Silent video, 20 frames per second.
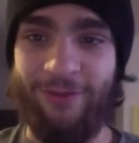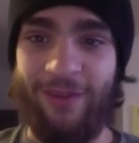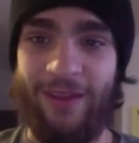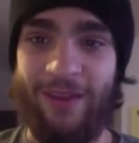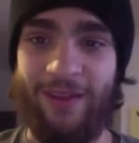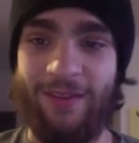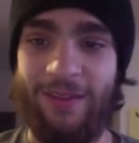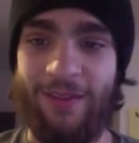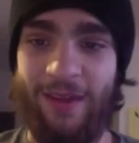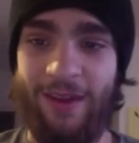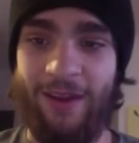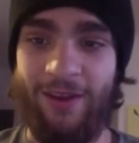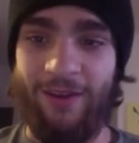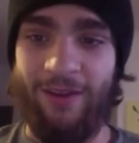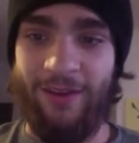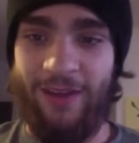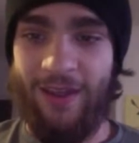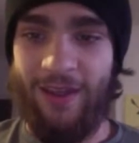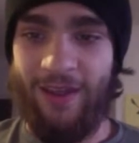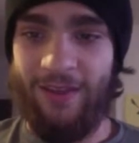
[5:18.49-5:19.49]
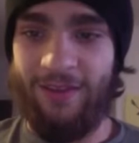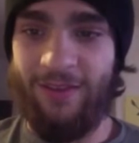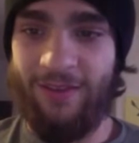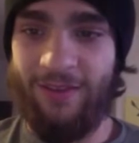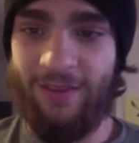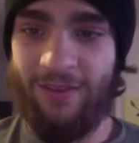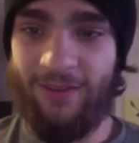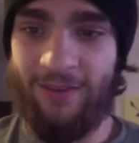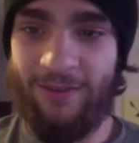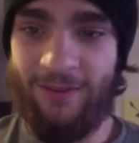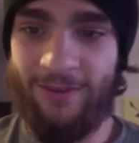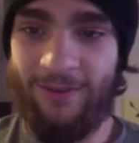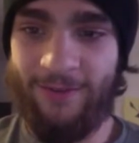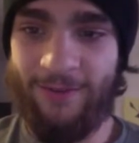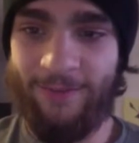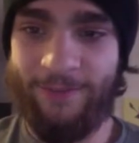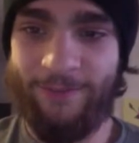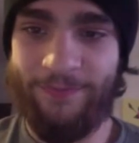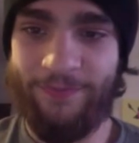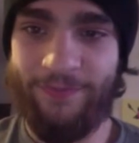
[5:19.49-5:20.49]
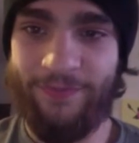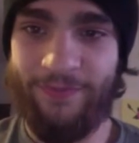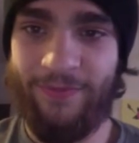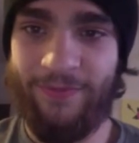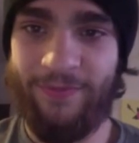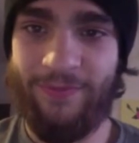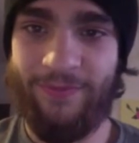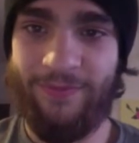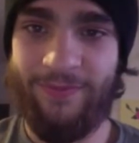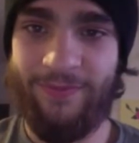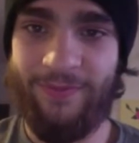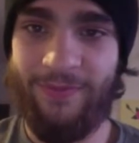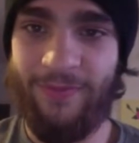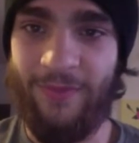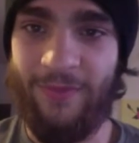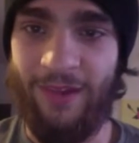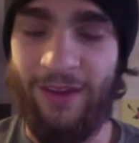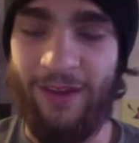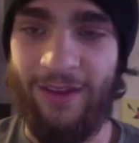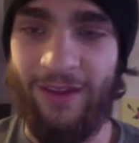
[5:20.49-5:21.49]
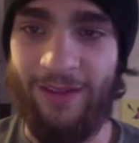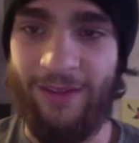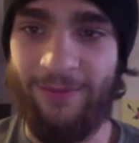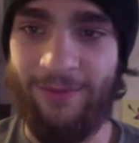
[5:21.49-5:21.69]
like there in case a